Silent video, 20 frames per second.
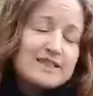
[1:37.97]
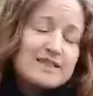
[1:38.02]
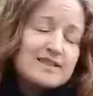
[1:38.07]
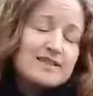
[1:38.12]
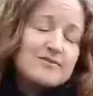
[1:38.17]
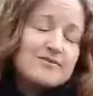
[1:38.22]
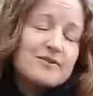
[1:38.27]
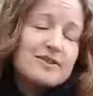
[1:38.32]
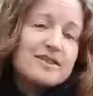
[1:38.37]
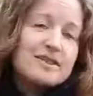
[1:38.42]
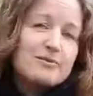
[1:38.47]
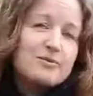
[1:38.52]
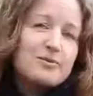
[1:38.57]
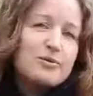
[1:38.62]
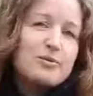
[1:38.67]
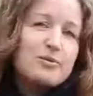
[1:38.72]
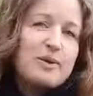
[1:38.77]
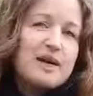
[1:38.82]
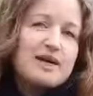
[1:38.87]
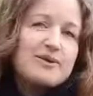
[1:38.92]
So, for
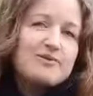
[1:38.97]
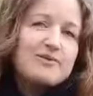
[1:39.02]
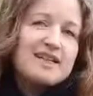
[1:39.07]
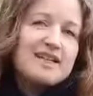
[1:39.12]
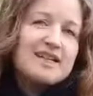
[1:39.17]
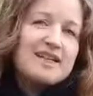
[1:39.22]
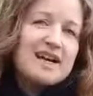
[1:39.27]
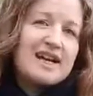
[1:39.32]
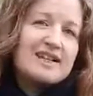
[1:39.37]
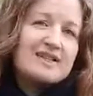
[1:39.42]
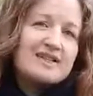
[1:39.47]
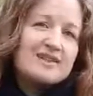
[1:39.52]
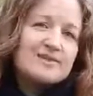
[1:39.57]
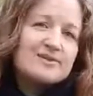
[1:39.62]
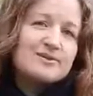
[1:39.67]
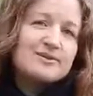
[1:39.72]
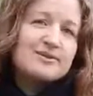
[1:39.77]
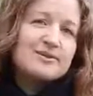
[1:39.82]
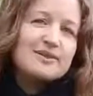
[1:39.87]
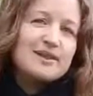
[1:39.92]
example, Penrhyn
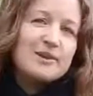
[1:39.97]
Castle